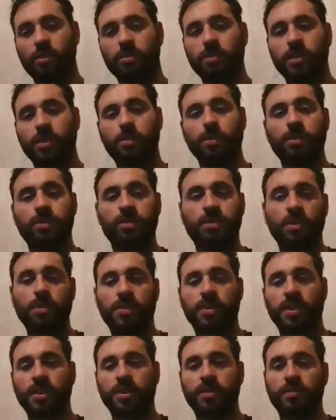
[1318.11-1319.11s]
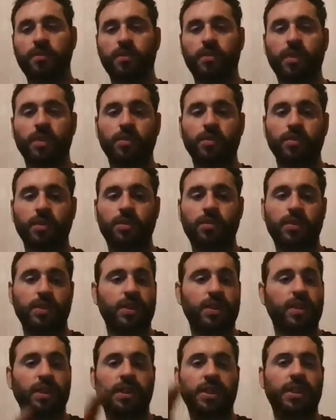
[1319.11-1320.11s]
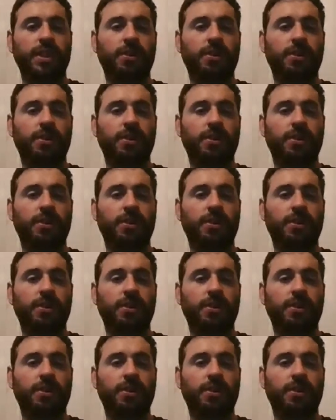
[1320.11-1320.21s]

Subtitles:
you put something in front of an